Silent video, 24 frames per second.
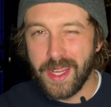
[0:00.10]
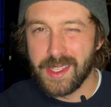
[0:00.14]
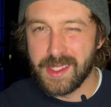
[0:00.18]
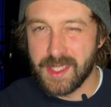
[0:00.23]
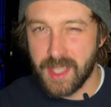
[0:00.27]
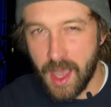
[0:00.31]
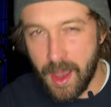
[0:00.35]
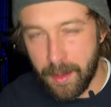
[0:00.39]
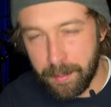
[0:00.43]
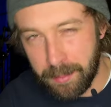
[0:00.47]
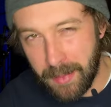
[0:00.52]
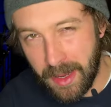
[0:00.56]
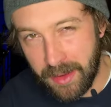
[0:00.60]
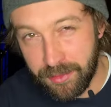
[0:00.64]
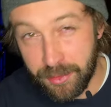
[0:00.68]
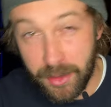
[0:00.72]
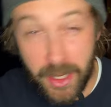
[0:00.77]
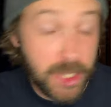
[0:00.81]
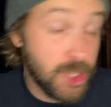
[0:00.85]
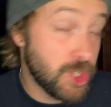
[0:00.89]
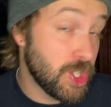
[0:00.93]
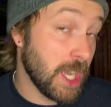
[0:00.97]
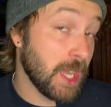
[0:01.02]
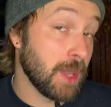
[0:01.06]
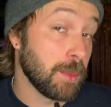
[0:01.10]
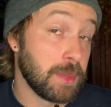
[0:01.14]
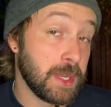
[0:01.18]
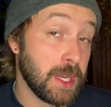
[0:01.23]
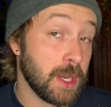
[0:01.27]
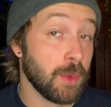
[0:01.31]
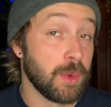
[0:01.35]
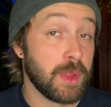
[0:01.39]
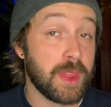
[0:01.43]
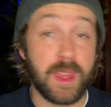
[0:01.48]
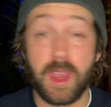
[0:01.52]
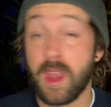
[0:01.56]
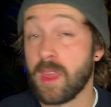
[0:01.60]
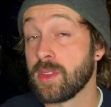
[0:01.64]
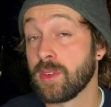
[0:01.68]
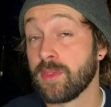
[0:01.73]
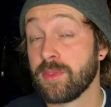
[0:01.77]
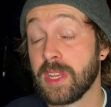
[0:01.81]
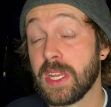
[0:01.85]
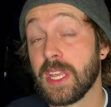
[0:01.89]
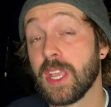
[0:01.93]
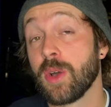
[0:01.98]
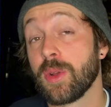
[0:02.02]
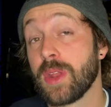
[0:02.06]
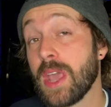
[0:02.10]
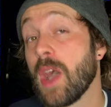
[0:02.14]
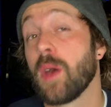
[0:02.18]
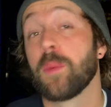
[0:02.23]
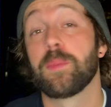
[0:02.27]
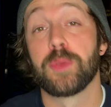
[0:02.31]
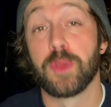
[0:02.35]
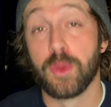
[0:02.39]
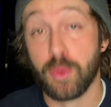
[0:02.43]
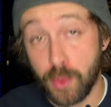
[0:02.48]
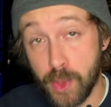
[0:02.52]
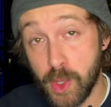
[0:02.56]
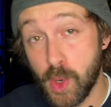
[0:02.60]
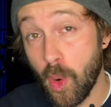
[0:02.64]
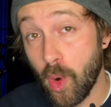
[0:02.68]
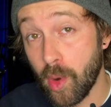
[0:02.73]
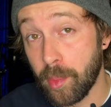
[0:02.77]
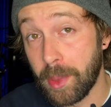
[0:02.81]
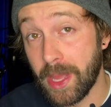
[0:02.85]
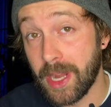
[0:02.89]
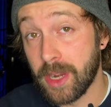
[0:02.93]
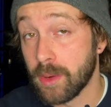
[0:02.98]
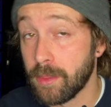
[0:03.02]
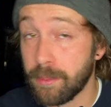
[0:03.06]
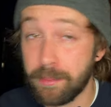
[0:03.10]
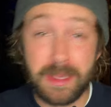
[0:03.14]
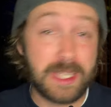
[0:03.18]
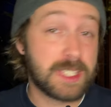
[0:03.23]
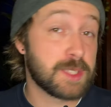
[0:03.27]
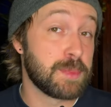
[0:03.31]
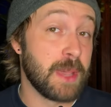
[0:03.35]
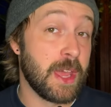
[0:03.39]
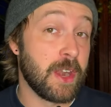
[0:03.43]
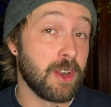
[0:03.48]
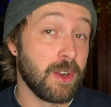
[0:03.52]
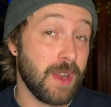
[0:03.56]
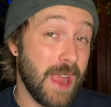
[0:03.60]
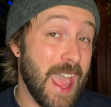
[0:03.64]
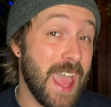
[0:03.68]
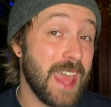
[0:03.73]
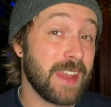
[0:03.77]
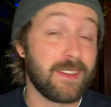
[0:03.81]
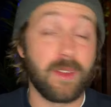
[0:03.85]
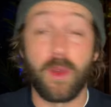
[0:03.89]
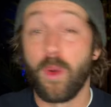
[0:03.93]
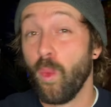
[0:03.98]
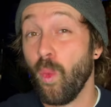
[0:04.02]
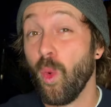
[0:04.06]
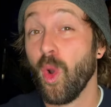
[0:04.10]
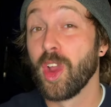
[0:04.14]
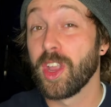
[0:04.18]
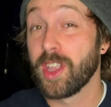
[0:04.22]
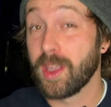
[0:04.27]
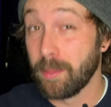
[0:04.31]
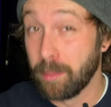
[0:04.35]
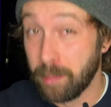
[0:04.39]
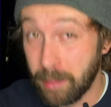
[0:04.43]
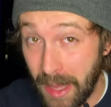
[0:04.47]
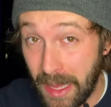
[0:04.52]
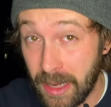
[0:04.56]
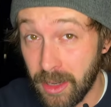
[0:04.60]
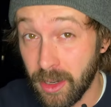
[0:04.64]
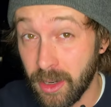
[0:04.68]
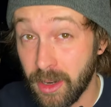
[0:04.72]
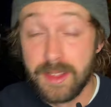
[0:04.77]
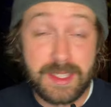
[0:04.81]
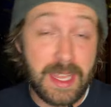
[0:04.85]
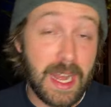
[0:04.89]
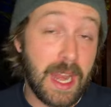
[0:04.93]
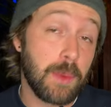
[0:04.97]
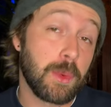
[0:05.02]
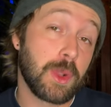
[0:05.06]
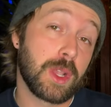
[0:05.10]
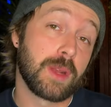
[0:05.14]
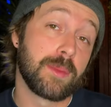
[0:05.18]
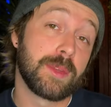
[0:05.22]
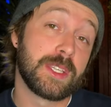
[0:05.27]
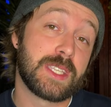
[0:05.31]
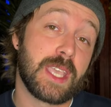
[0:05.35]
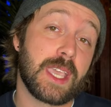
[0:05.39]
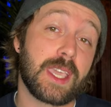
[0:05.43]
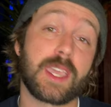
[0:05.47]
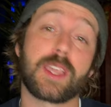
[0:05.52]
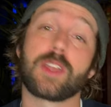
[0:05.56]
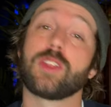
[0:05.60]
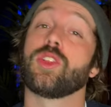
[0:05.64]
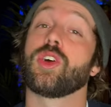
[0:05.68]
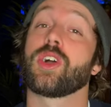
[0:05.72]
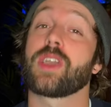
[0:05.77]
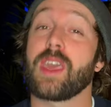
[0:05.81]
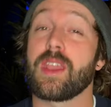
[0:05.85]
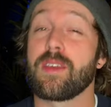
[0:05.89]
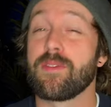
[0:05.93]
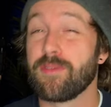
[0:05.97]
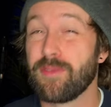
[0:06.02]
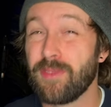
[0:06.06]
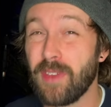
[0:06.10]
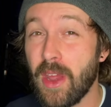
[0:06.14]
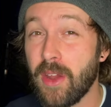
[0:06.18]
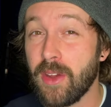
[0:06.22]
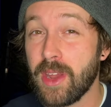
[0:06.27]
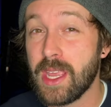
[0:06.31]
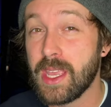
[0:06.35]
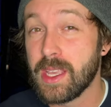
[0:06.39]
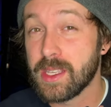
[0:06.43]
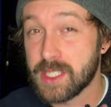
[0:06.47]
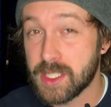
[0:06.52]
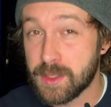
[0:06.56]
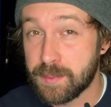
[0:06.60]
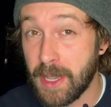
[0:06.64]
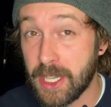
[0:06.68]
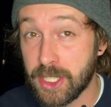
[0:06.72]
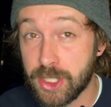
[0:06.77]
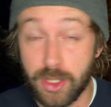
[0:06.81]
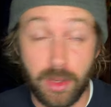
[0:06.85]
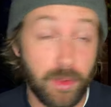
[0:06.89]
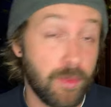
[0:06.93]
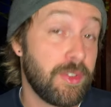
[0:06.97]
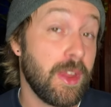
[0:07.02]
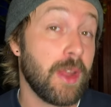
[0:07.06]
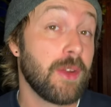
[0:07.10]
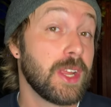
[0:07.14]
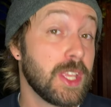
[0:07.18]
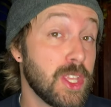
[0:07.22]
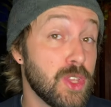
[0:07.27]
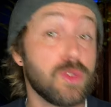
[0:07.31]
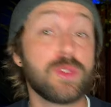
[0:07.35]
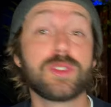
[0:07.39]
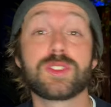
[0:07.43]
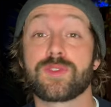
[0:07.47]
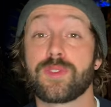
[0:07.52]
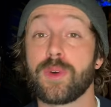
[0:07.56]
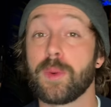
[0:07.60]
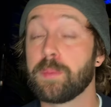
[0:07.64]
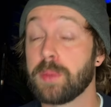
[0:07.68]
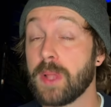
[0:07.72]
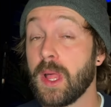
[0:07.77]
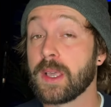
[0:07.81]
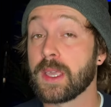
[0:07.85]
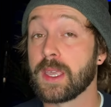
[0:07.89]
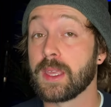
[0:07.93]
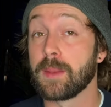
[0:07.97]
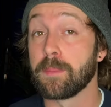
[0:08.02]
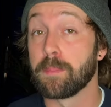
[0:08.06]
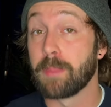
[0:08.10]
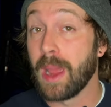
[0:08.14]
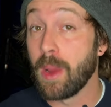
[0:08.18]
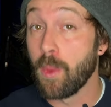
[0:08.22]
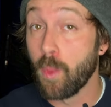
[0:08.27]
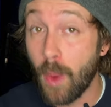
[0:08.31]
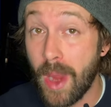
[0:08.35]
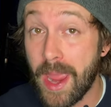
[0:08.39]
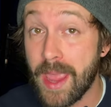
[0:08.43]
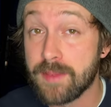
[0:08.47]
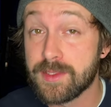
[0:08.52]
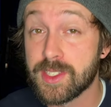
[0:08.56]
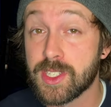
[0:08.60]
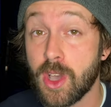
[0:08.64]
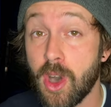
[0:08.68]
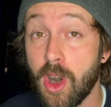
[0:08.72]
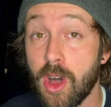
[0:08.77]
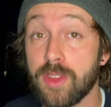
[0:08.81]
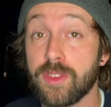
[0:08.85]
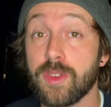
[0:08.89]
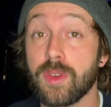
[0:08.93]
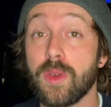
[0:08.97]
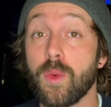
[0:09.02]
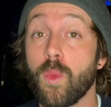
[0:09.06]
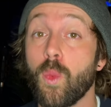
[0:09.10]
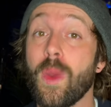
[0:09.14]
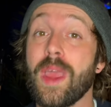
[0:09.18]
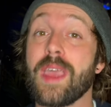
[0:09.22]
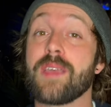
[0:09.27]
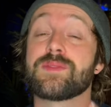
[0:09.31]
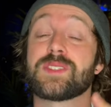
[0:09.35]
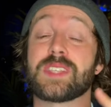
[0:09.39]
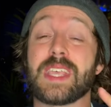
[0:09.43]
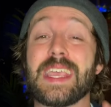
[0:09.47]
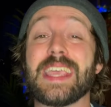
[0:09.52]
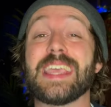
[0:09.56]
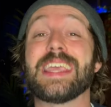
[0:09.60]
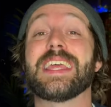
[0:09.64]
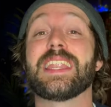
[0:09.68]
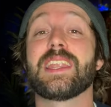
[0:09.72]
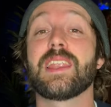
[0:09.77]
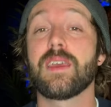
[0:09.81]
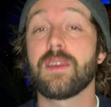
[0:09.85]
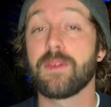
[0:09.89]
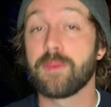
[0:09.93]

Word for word: is up, my friend? Jacob here with another video to help you record better, mix better, and work better. Today we're gonna be taking a look at a very special, very useful plugin by Waves called Waves In